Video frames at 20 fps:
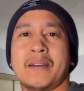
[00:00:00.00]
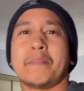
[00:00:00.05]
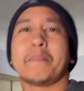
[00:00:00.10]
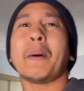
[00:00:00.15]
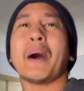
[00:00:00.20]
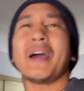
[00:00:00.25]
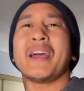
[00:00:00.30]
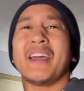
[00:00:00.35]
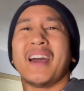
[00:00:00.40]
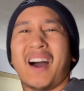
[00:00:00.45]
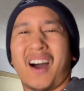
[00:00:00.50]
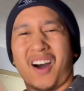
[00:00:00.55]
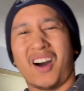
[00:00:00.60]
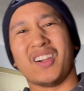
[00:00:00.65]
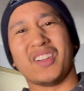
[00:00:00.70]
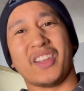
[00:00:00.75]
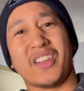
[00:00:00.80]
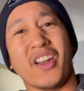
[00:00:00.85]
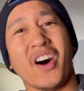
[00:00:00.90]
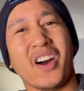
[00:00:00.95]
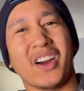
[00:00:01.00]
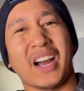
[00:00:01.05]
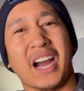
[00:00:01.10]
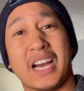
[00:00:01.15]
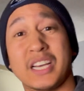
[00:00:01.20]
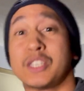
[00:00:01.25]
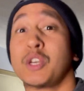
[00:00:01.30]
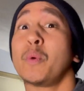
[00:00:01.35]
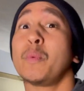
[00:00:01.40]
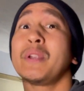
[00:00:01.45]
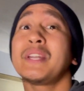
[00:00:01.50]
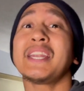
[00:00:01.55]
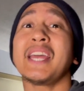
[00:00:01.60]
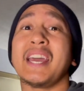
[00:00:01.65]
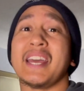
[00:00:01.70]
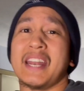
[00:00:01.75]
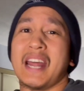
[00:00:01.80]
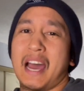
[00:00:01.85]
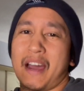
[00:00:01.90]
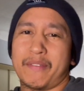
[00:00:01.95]
But all in all, guys, we
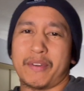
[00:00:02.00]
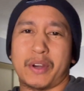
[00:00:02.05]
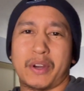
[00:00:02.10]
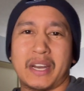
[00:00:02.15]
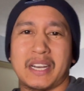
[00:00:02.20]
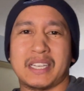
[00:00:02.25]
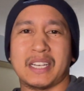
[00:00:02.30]
did have a great